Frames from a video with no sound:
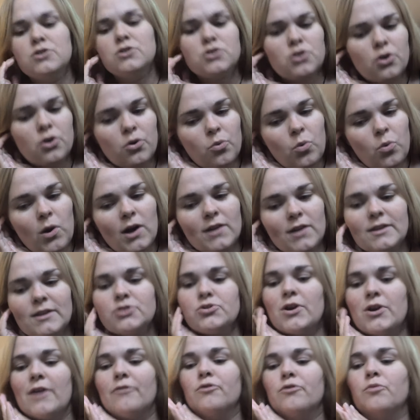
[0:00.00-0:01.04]
So one
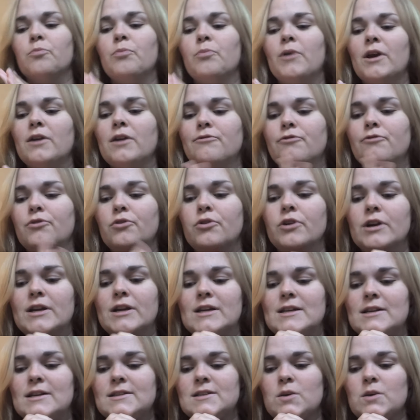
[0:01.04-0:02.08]
that you have to pay
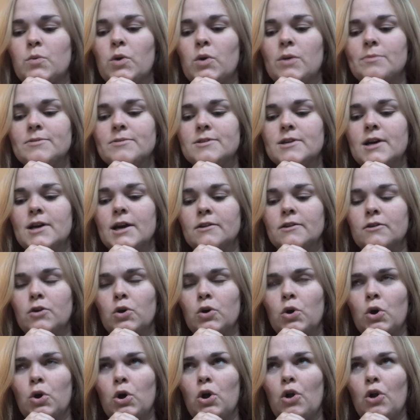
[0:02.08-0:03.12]
for is a
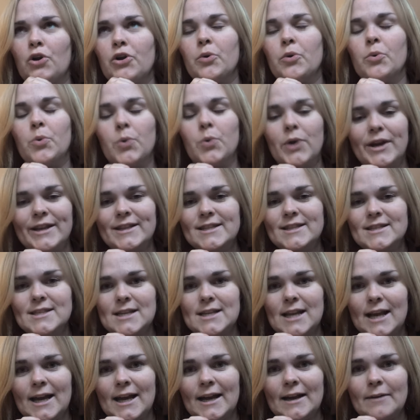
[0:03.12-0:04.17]
website called
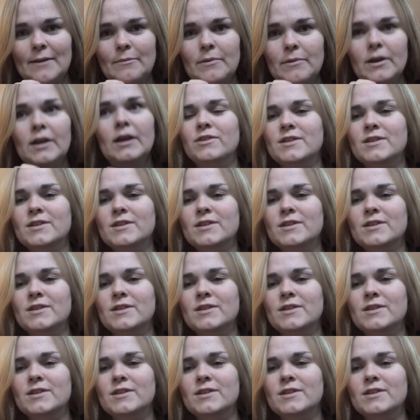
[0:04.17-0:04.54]
RentSlam.